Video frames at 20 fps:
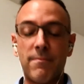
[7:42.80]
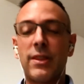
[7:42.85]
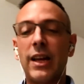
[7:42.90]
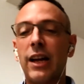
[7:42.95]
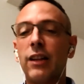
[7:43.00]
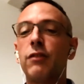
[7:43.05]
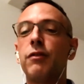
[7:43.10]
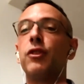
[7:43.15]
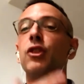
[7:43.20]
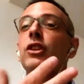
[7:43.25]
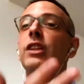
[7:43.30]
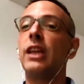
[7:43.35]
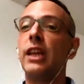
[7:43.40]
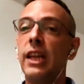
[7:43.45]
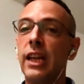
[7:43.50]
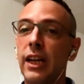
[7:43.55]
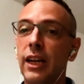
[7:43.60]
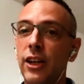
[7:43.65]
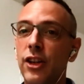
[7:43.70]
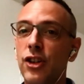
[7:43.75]
that for the
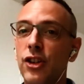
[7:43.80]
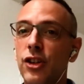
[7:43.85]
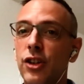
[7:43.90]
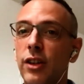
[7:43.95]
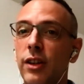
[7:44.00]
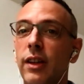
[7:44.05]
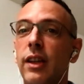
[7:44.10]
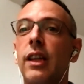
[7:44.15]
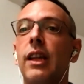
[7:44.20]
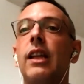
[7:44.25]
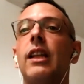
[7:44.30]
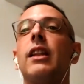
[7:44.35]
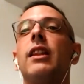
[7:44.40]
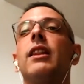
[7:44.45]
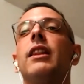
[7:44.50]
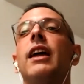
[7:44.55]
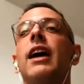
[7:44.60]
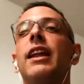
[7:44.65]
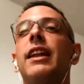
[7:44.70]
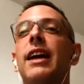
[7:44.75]
English.
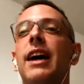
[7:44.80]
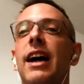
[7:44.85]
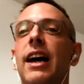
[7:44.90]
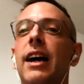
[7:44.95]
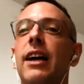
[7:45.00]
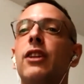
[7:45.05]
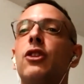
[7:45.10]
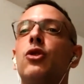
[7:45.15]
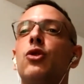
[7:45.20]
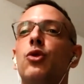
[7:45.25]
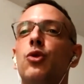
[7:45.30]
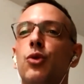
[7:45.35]
Then I had